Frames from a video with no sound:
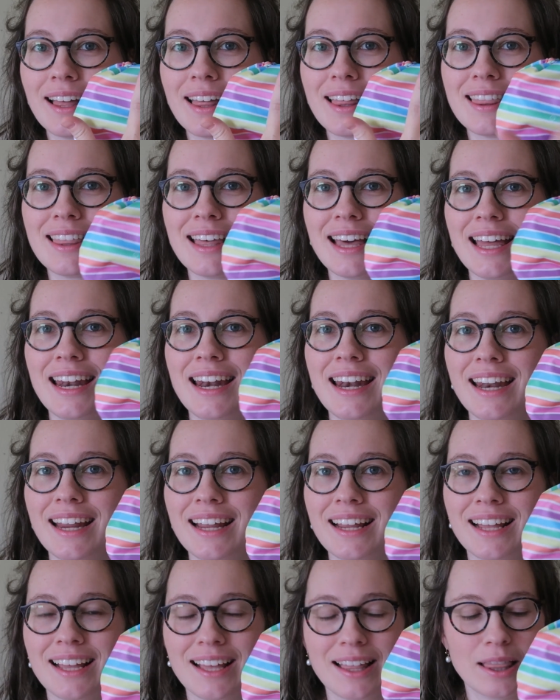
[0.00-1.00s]
than
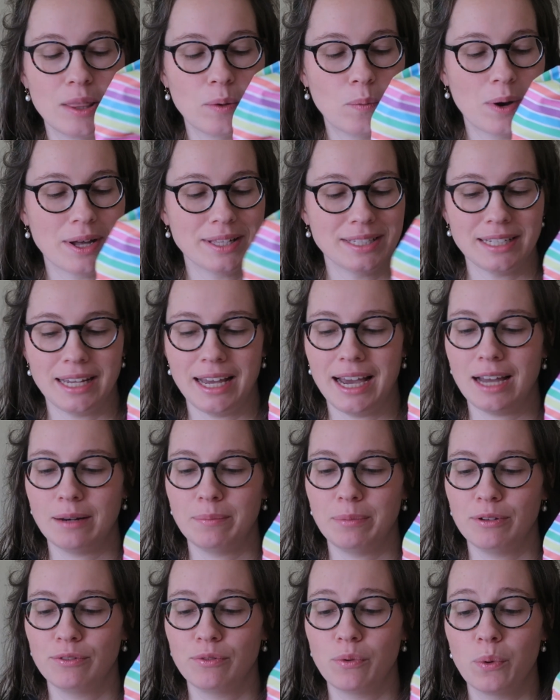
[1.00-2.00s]
the ones I
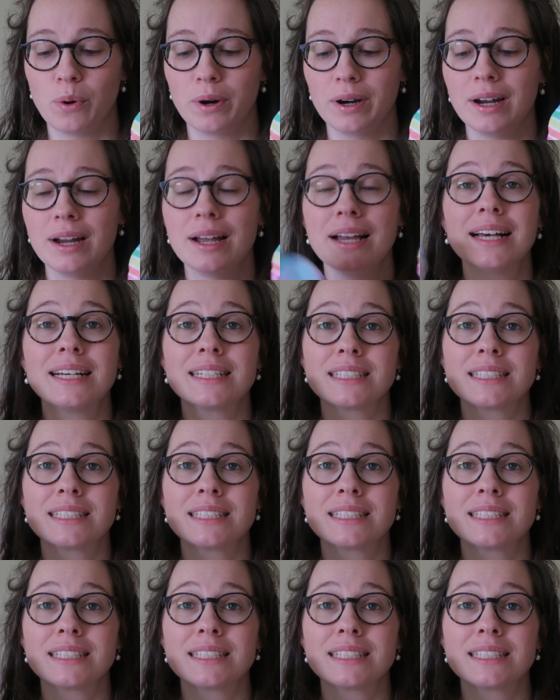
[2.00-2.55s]
had before.